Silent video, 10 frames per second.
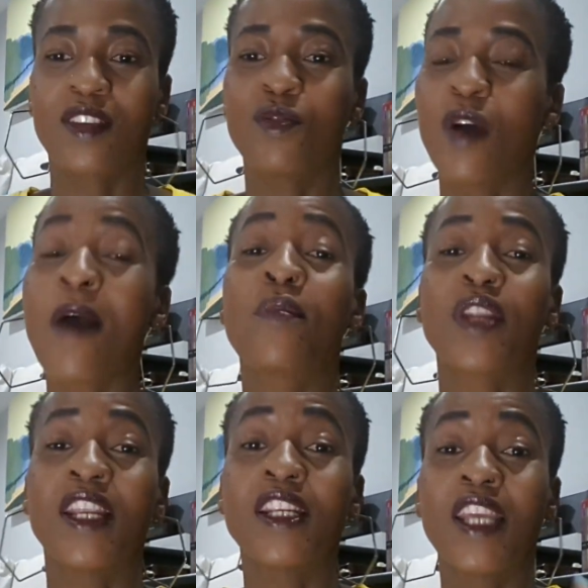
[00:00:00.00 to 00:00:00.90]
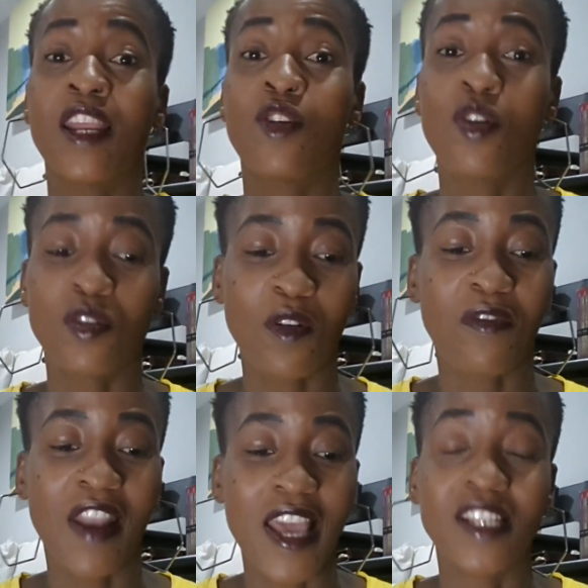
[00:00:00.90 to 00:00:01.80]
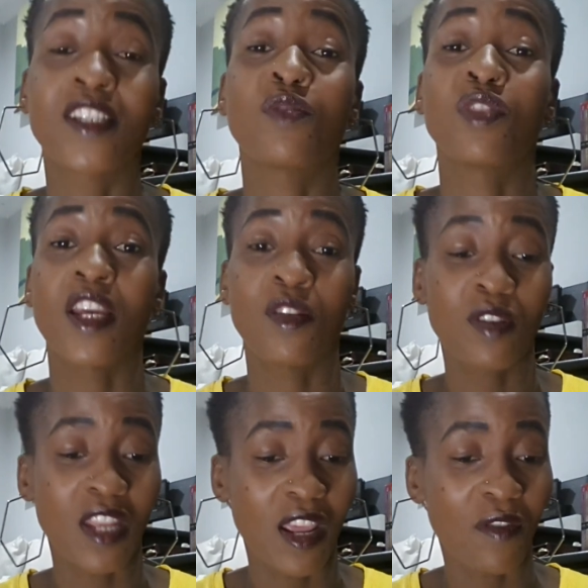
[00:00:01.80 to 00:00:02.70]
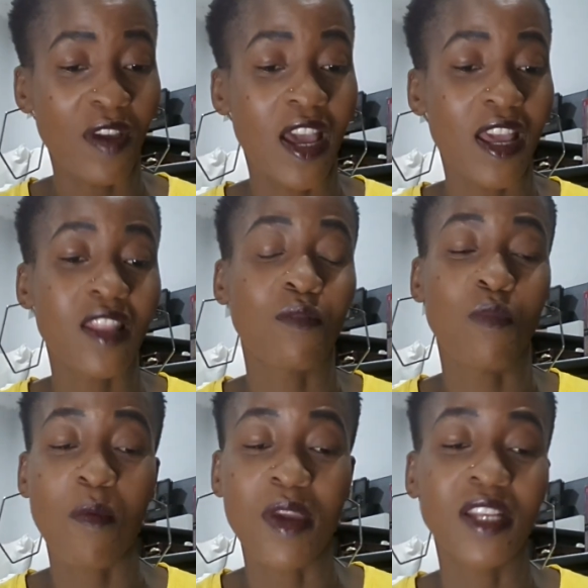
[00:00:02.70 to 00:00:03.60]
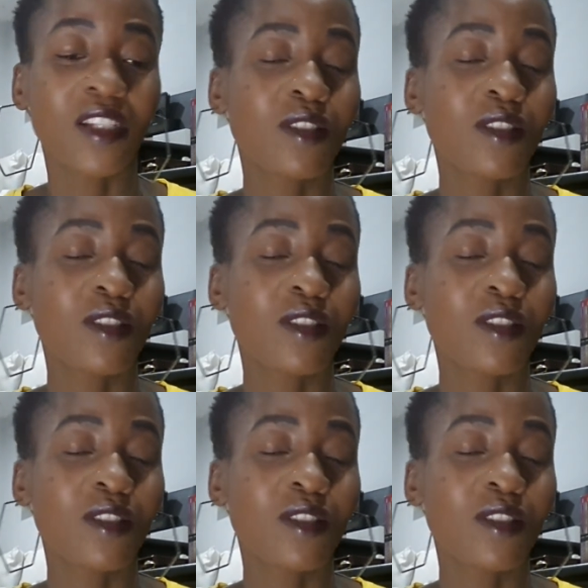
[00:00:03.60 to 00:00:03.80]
you know, I'm gonna need a lot of lighting which I don't have at the moment.